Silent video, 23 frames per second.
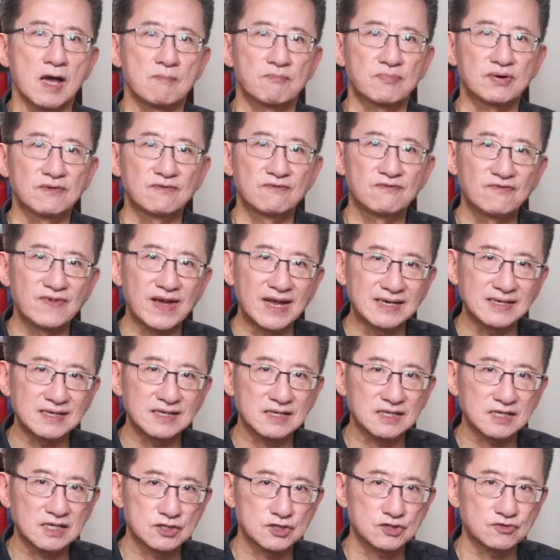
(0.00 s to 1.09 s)

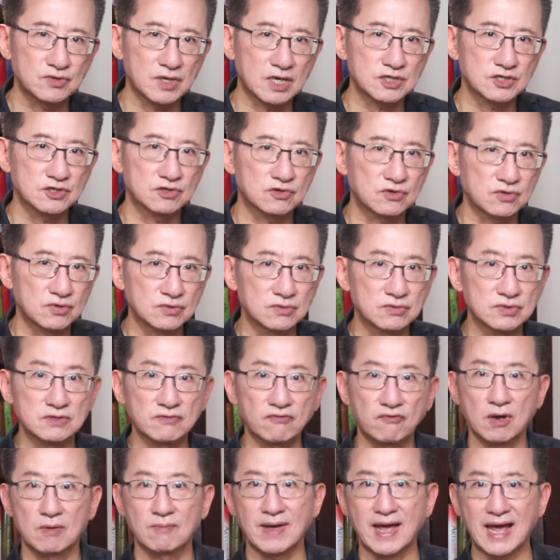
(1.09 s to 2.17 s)
prevented construction crews
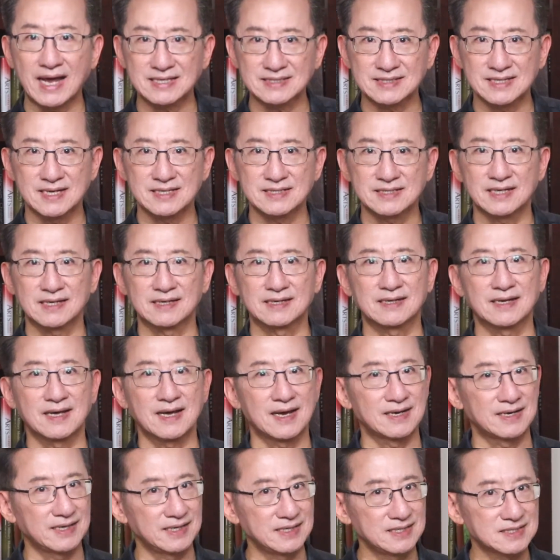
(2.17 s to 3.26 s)
from accessing their
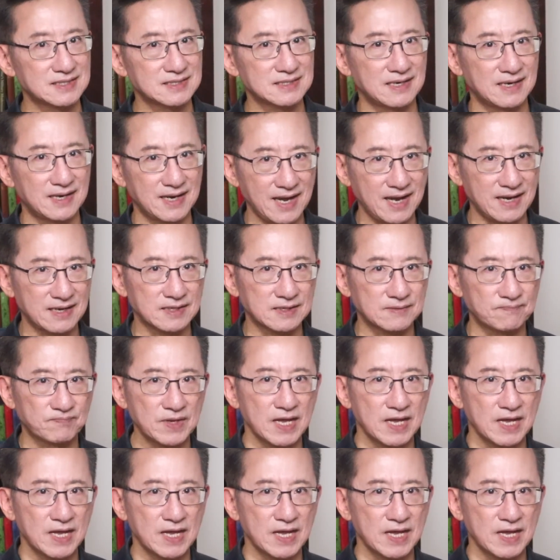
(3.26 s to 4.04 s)
leased land,